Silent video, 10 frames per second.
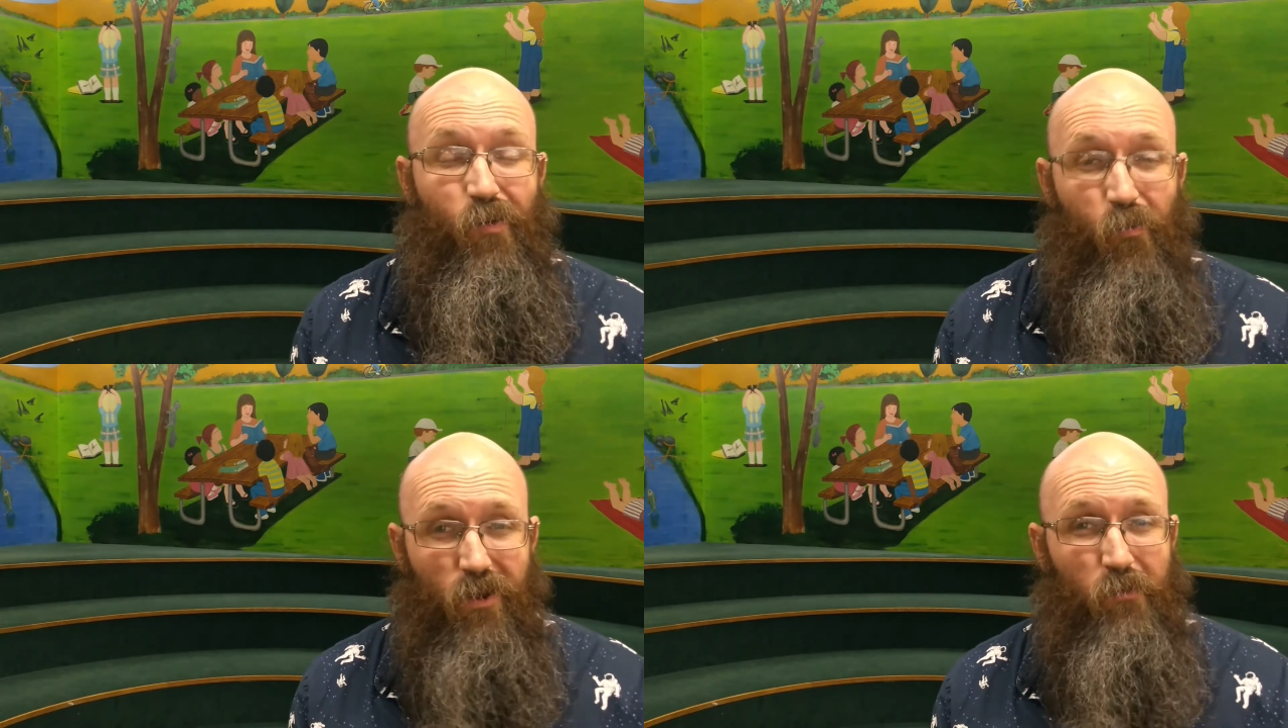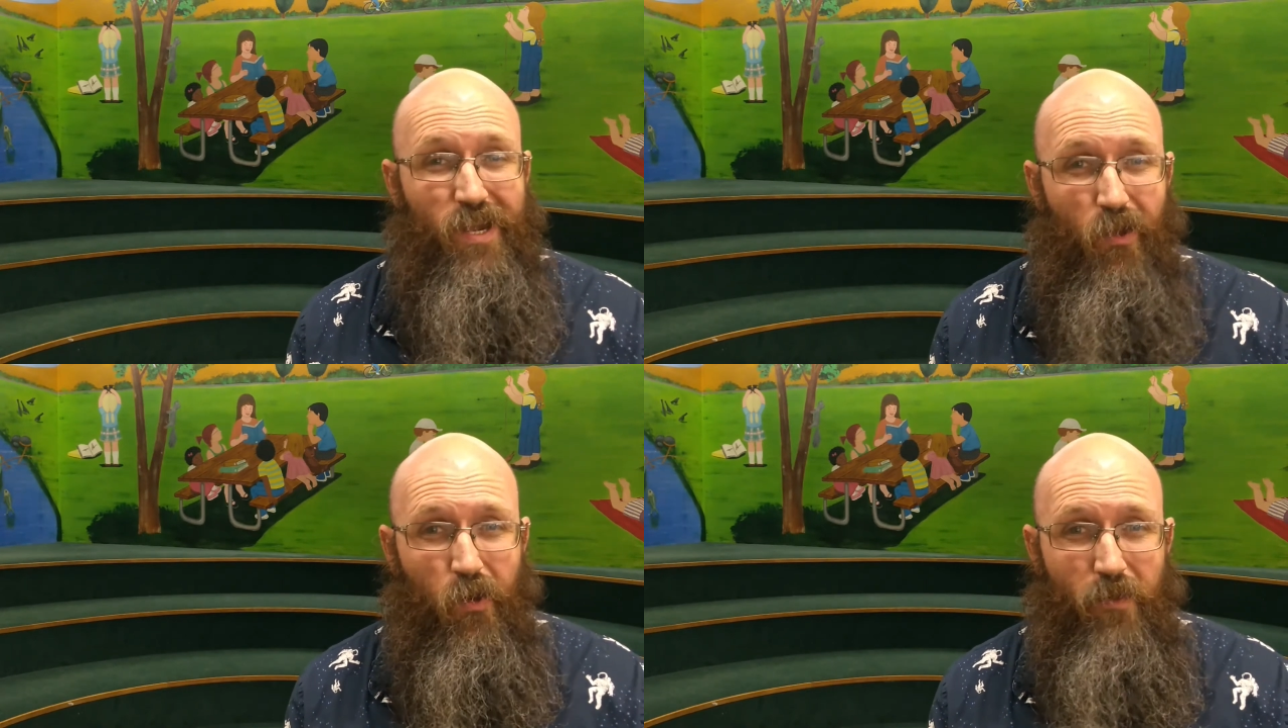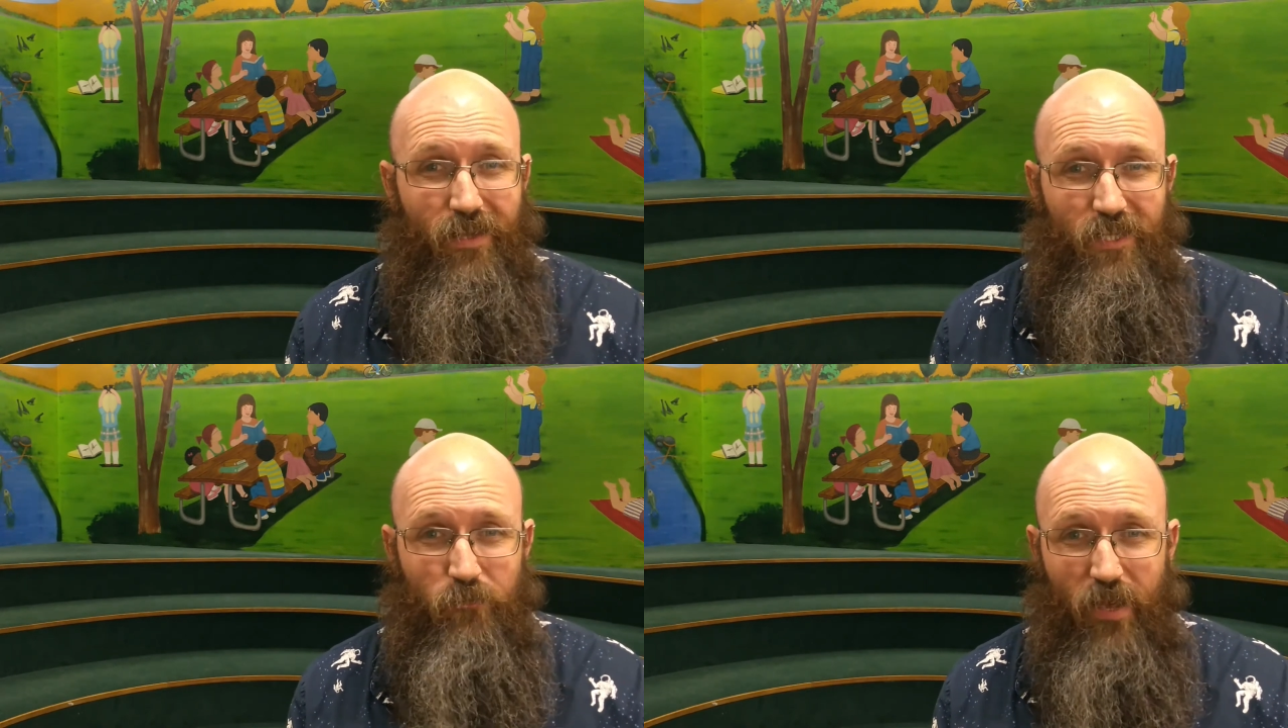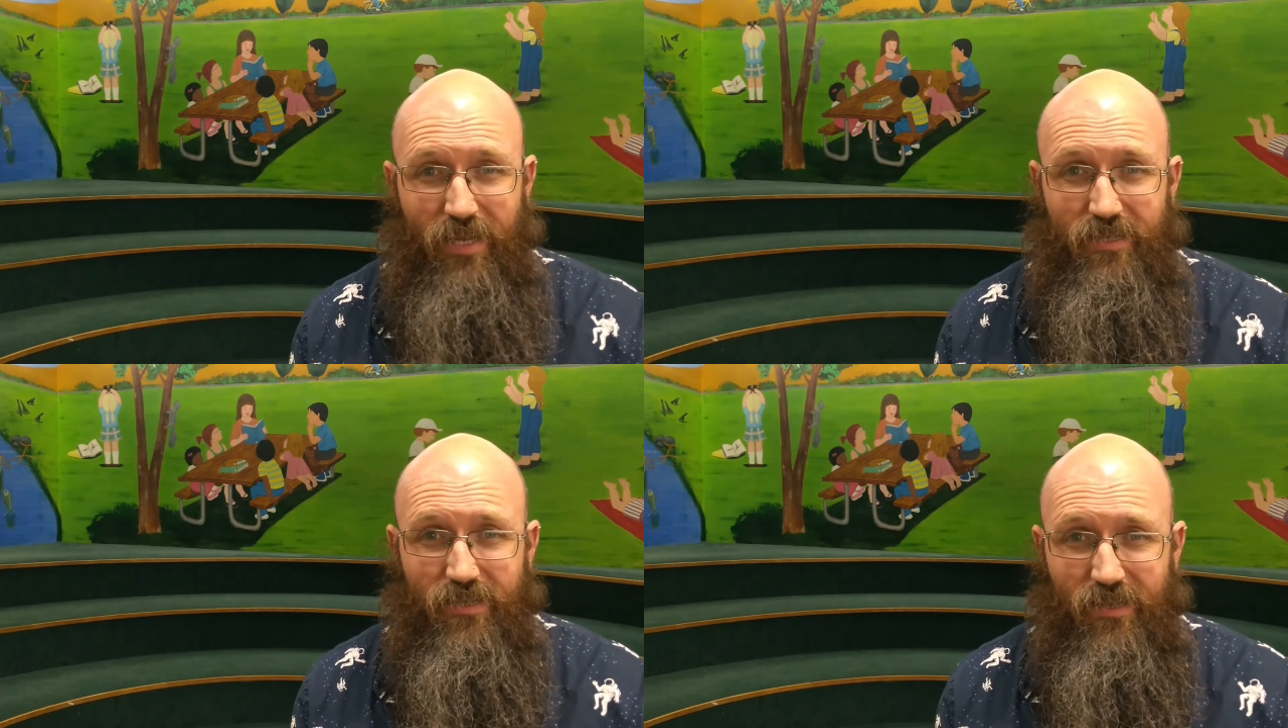What do we know about
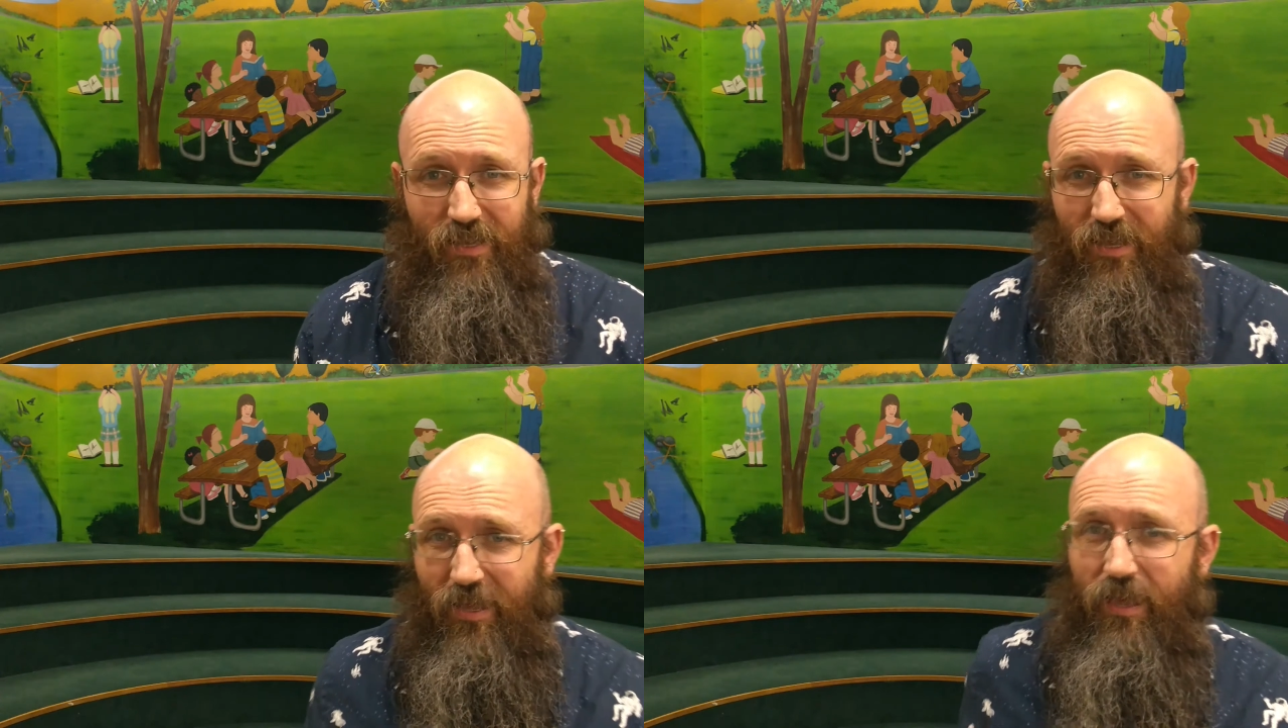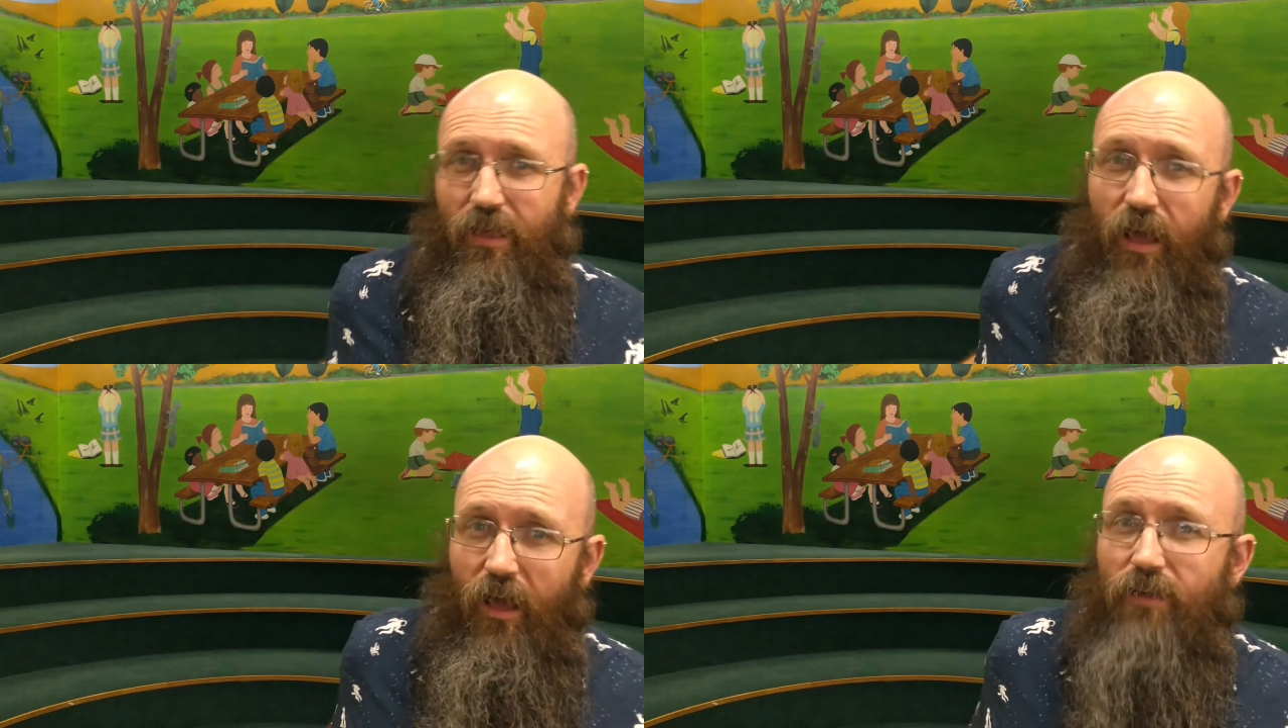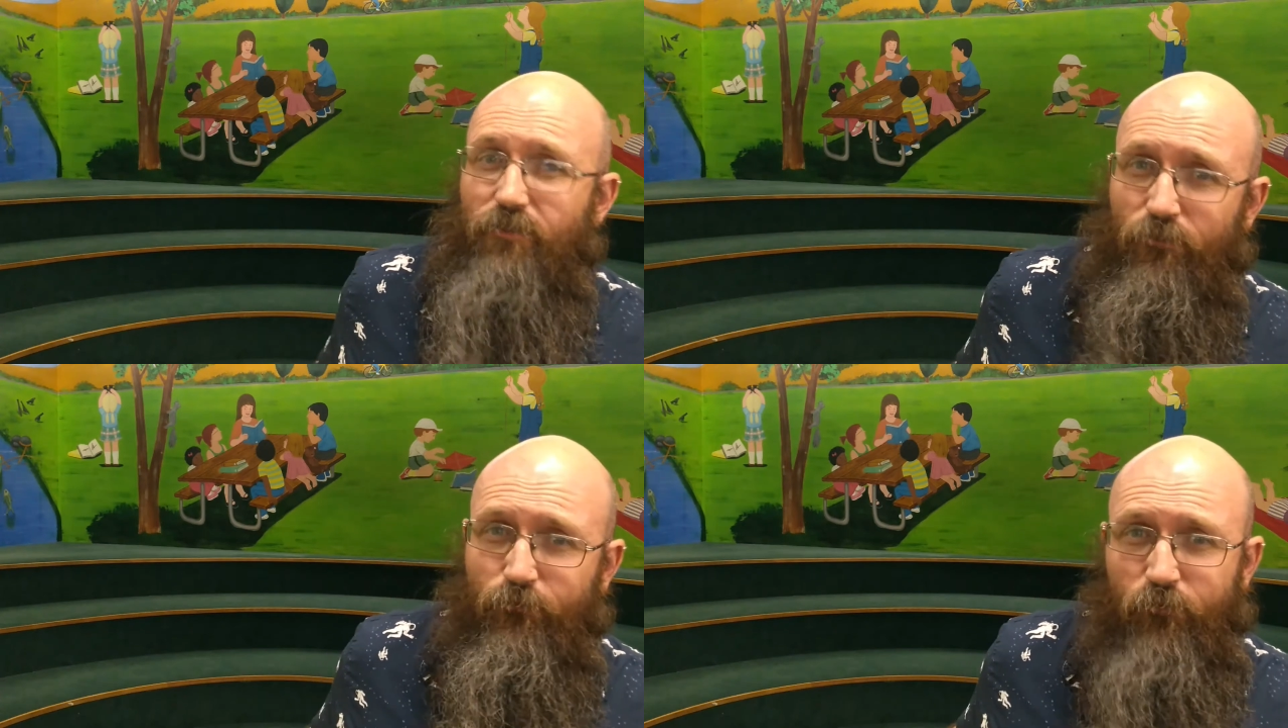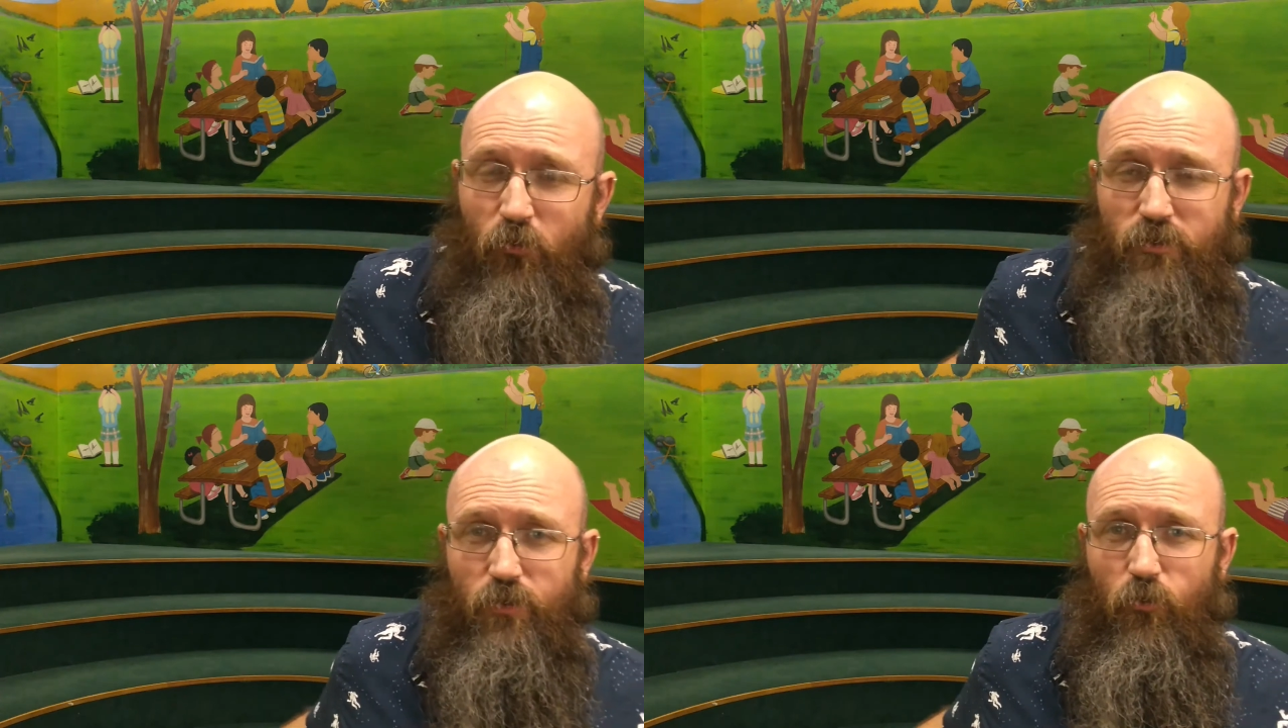space? So
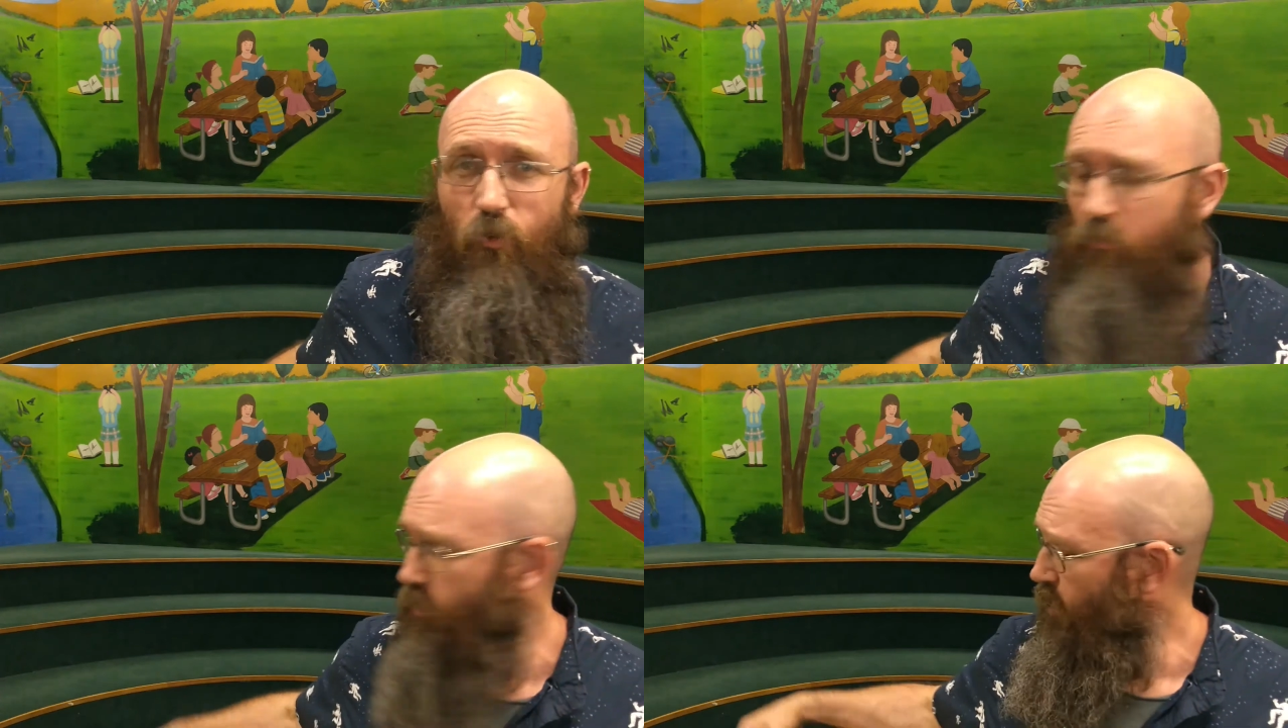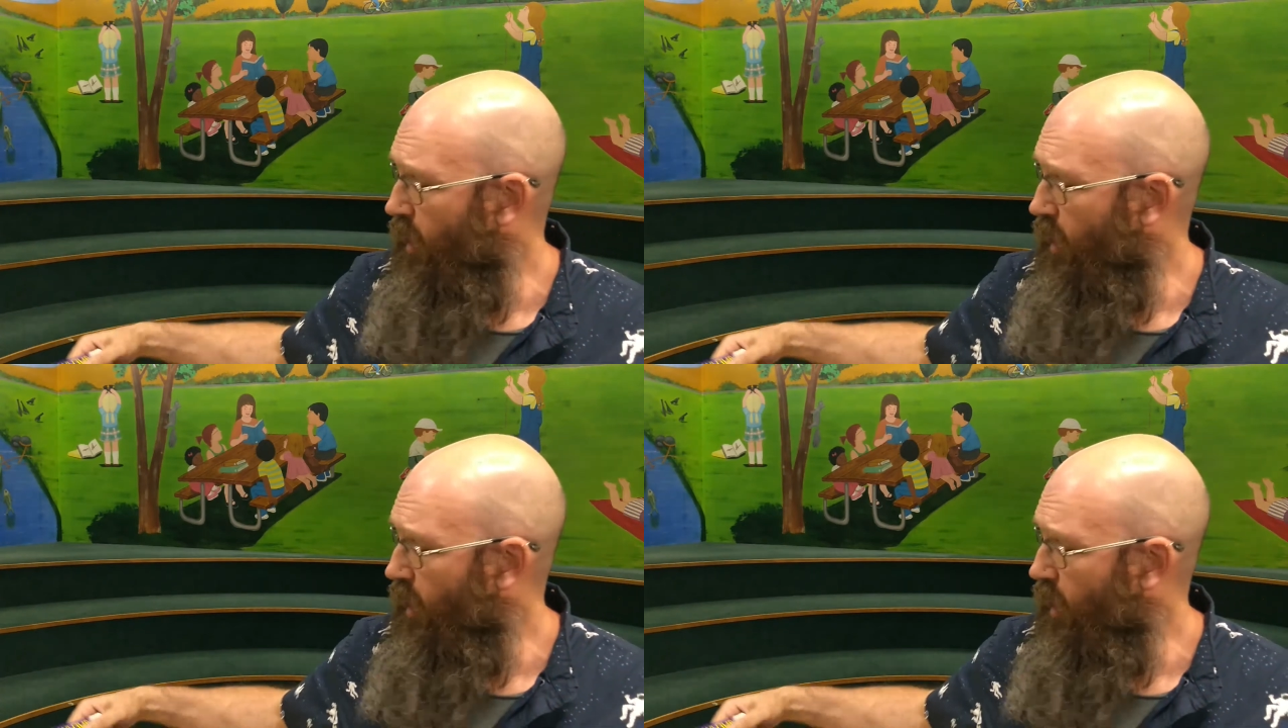first of all,